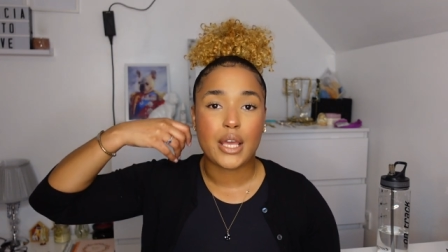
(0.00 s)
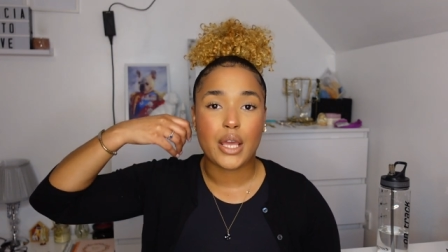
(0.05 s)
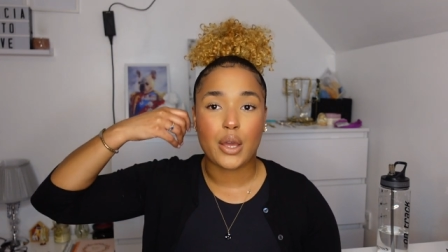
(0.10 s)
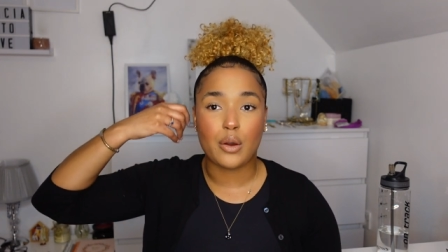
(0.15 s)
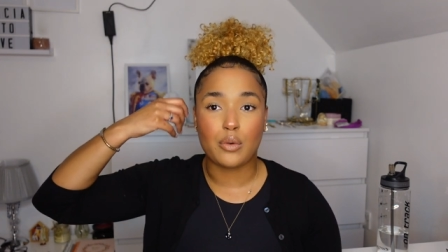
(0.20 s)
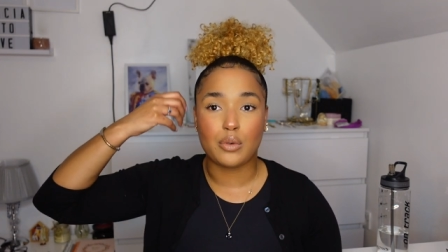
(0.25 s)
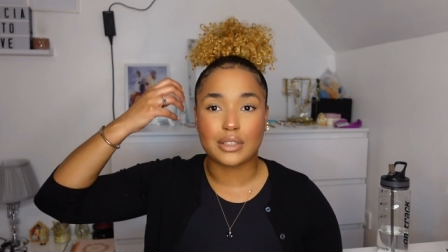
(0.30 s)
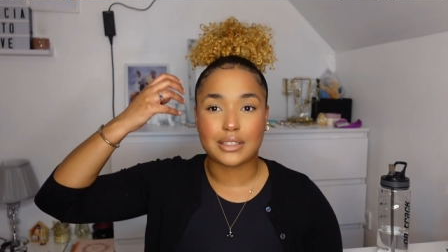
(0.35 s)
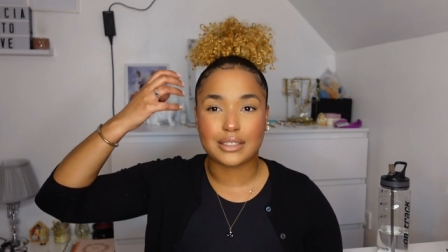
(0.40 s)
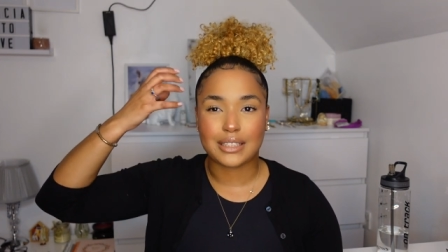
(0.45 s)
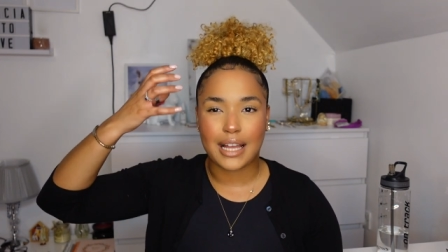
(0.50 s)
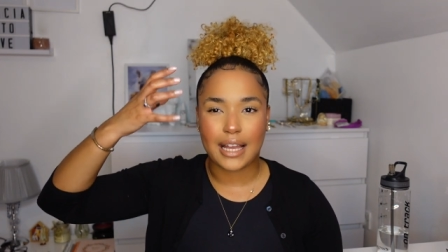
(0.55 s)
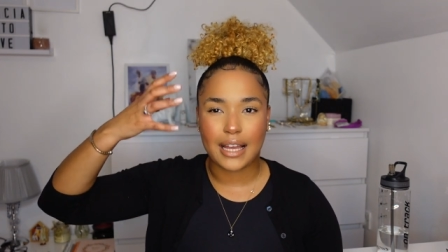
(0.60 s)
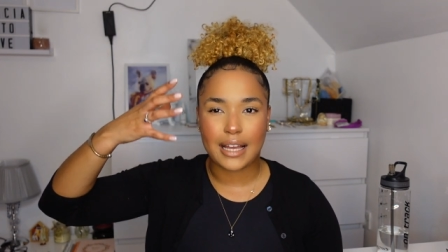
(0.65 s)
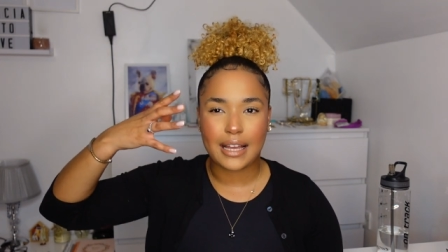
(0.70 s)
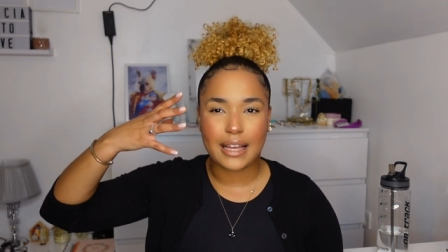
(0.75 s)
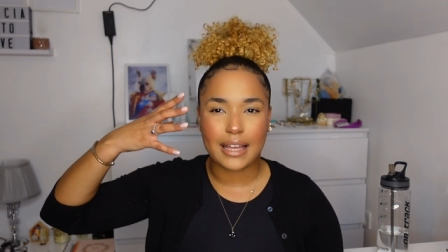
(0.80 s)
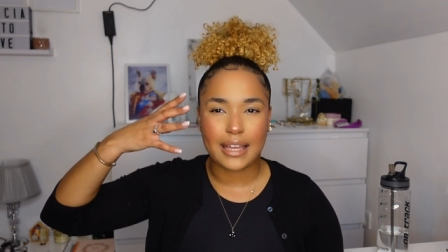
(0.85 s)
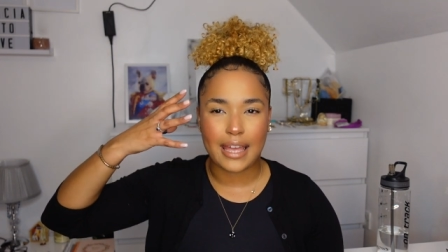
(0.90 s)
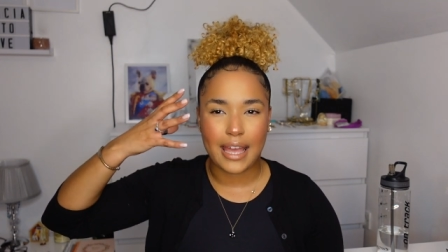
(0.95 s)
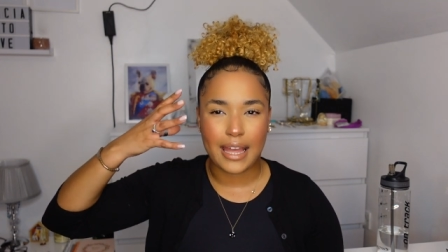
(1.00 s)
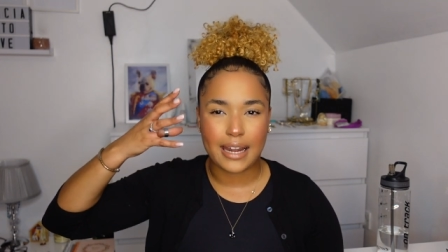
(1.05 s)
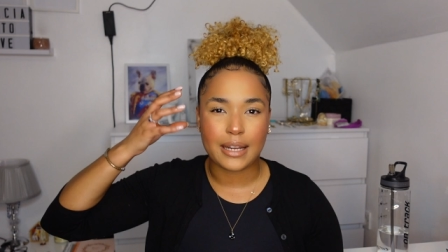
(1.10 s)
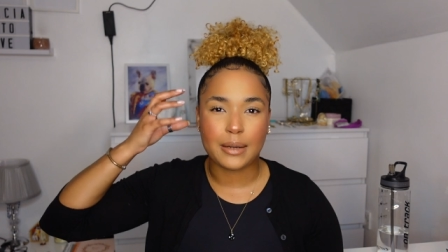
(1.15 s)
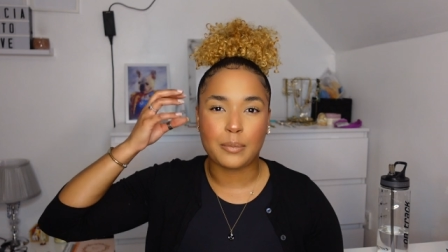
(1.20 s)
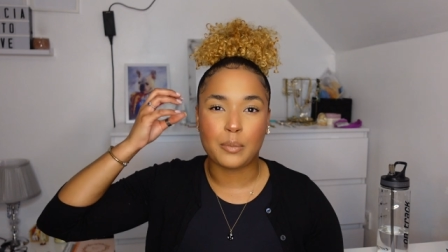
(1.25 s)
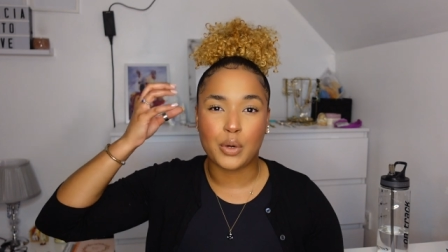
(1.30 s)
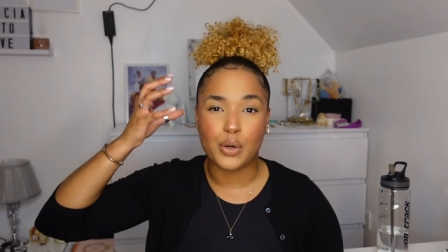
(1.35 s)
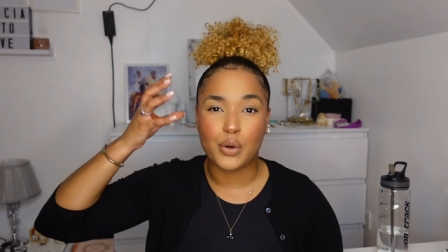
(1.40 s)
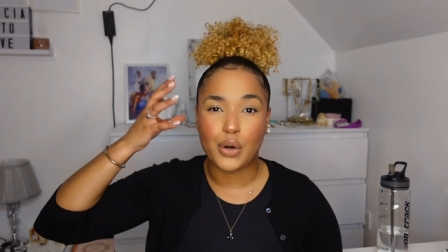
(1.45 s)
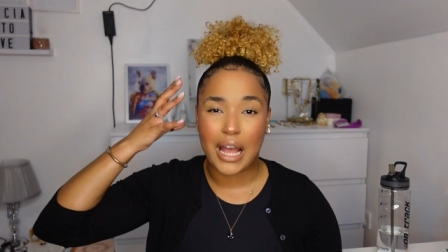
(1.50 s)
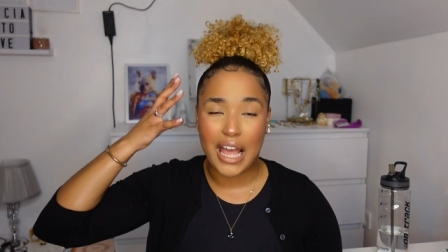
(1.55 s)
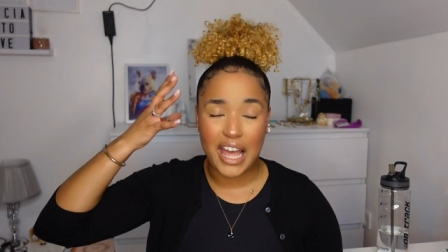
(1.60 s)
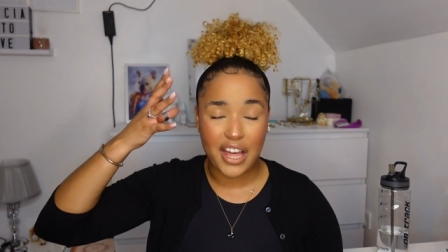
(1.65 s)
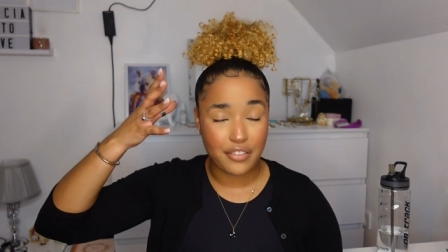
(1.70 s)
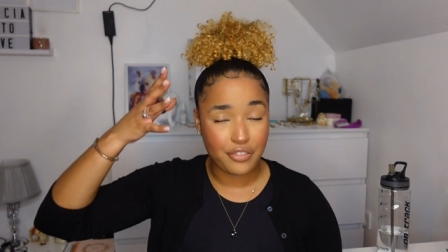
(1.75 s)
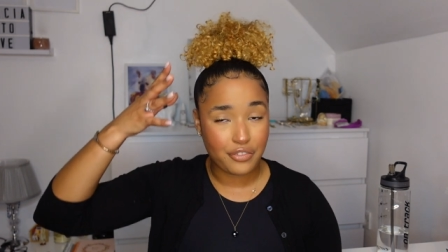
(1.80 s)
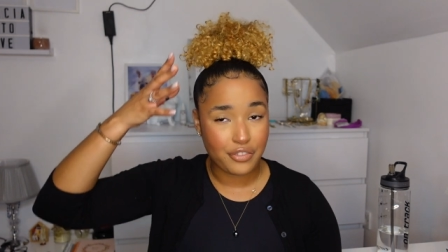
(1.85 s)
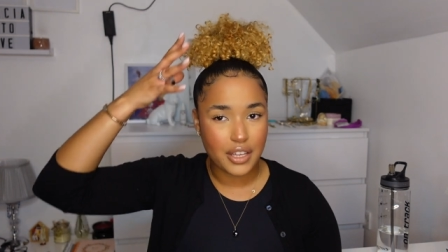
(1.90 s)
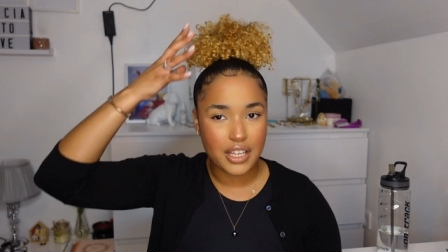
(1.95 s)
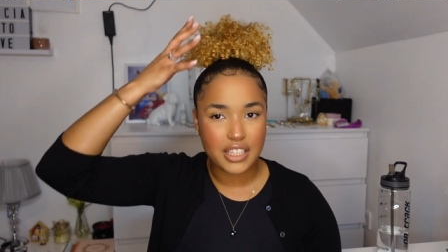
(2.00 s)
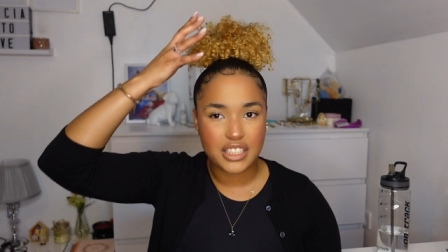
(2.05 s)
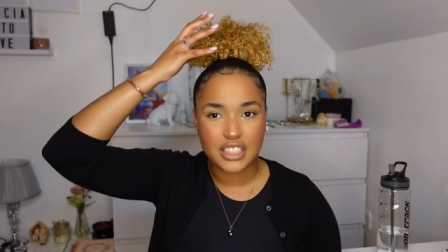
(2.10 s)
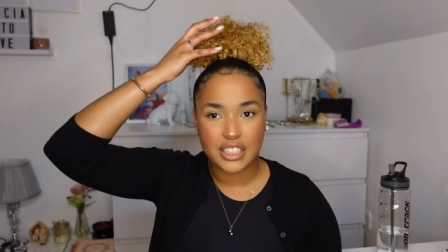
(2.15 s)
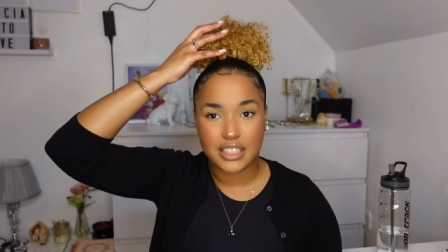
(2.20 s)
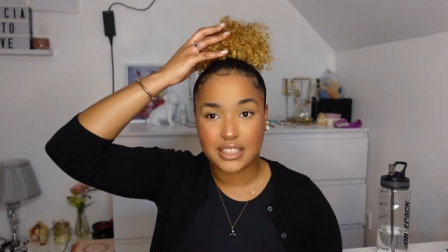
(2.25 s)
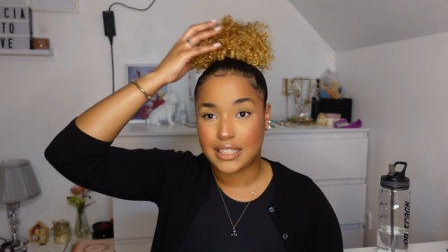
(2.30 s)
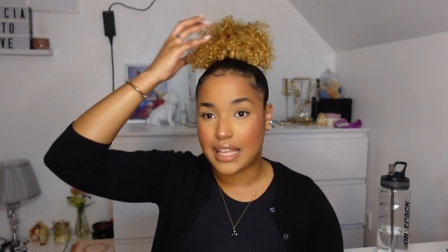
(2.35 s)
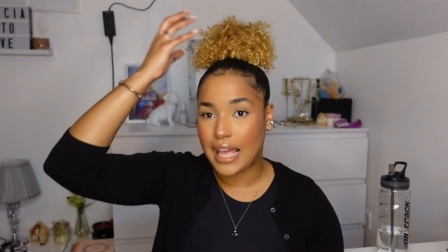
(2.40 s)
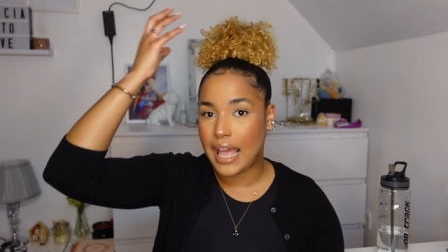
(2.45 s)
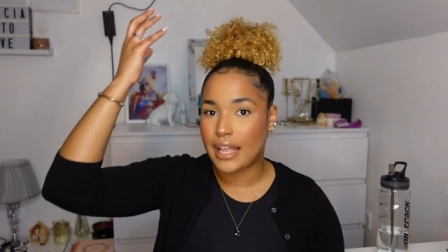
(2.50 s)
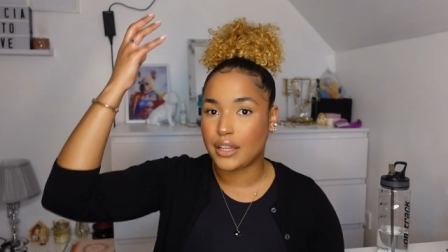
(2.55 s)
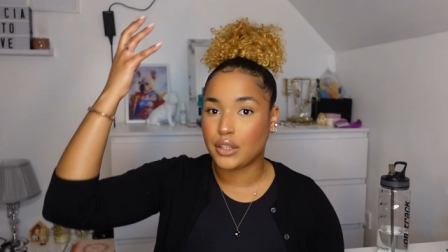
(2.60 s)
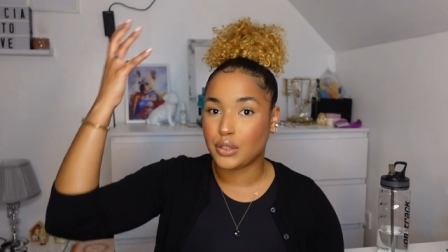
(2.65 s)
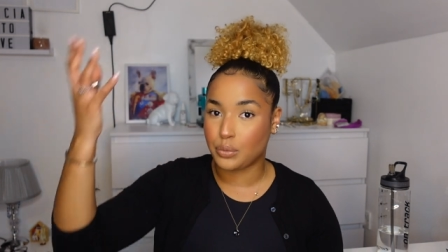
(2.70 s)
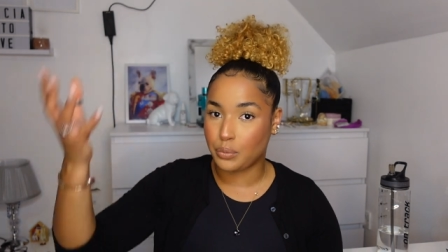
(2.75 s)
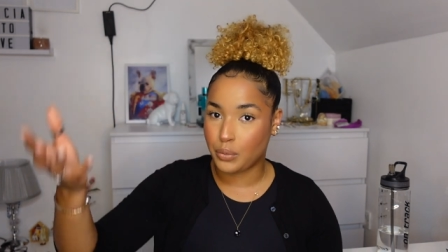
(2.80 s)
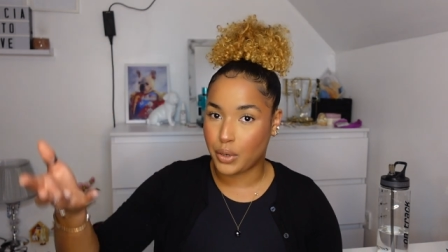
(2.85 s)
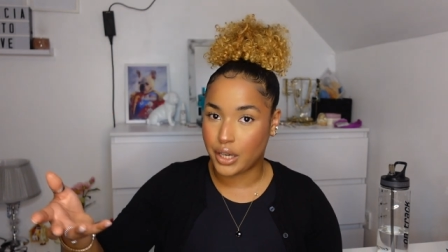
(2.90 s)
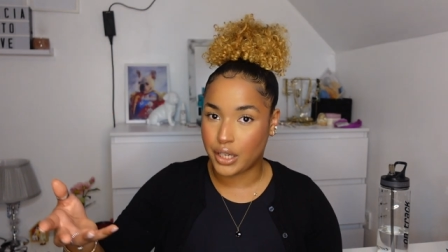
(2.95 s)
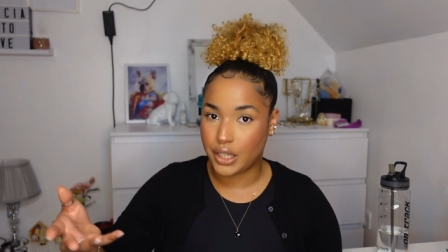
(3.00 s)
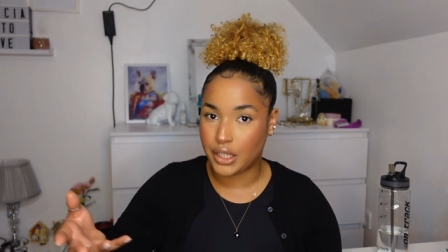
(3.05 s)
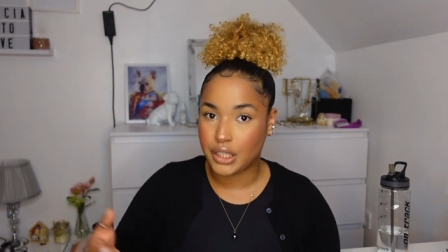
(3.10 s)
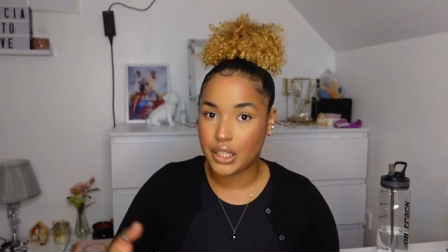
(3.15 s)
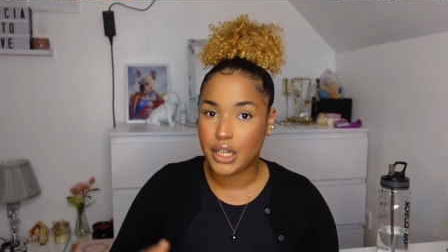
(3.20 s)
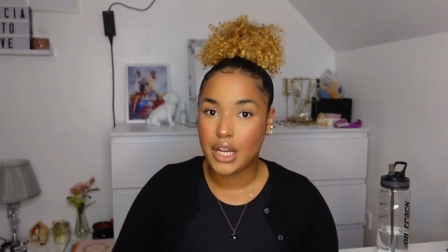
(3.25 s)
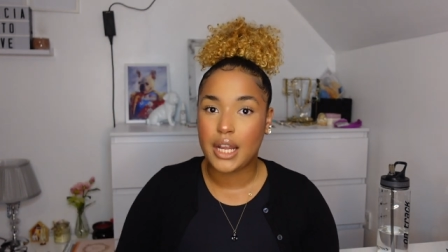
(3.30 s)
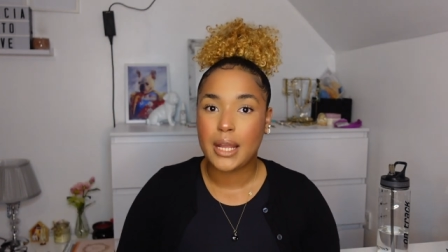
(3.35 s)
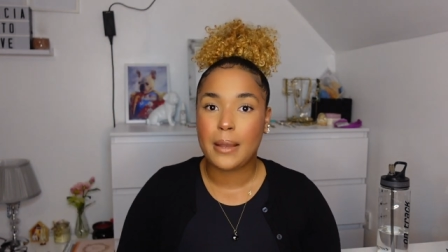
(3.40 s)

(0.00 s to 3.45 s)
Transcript: It was like getting more healthier, just the ends weren't,